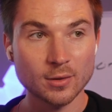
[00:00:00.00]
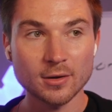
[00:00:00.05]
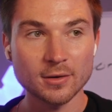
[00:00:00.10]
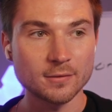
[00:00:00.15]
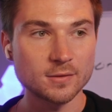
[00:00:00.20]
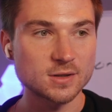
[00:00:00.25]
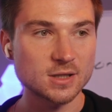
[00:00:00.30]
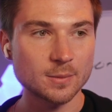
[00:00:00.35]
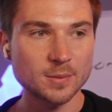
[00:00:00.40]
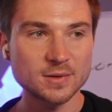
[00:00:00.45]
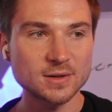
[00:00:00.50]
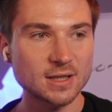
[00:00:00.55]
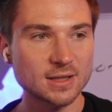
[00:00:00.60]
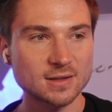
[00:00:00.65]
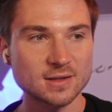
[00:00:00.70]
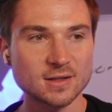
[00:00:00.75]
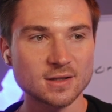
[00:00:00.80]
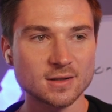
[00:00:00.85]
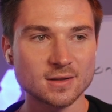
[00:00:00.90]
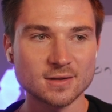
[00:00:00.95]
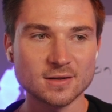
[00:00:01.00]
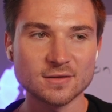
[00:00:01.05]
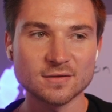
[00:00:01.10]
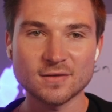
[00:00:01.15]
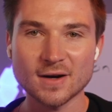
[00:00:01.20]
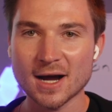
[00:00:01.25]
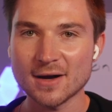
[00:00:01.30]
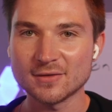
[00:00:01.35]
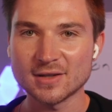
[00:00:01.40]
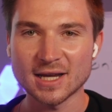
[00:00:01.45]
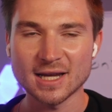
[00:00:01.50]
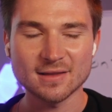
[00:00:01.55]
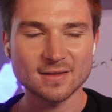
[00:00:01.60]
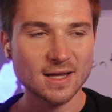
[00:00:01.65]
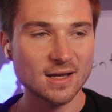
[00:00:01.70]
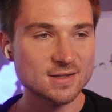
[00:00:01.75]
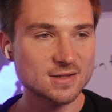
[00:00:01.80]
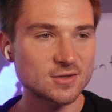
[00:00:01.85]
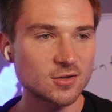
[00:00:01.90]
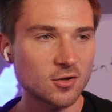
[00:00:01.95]
It was up in the $5,000 to
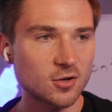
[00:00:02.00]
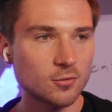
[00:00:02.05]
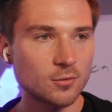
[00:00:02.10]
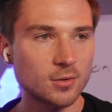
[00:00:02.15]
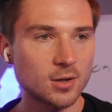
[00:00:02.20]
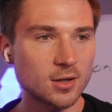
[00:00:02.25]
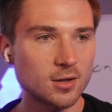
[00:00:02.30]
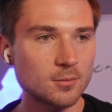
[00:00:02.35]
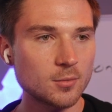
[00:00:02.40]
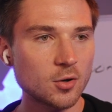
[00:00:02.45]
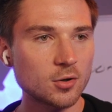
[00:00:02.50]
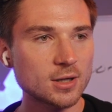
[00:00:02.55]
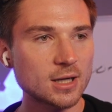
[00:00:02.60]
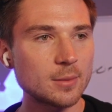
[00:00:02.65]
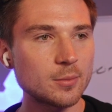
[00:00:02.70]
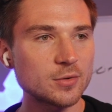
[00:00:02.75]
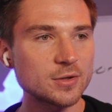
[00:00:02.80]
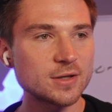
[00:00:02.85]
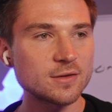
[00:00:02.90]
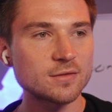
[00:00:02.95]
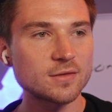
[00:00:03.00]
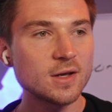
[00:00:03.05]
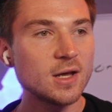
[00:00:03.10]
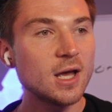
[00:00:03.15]
$8,000 mark, I believe.